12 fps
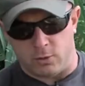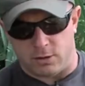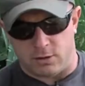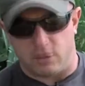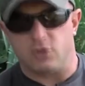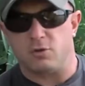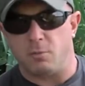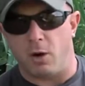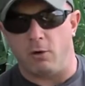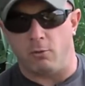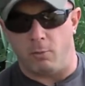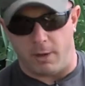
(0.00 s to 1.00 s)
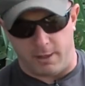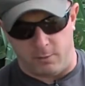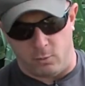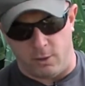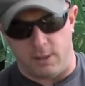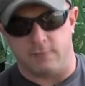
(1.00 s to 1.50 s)
it's like a spiral
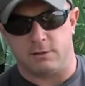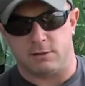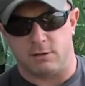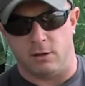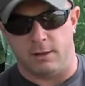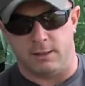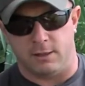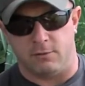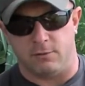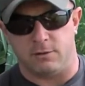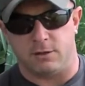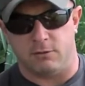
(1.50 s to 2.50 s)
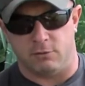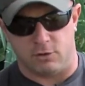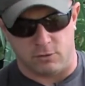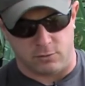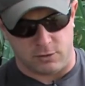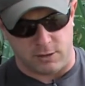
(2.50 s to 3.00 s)
pattern weave, so slightly different to the
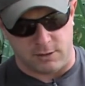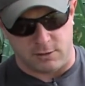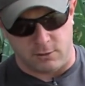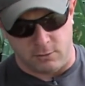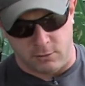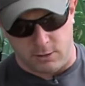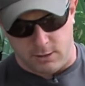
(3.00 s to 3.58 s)
original C2.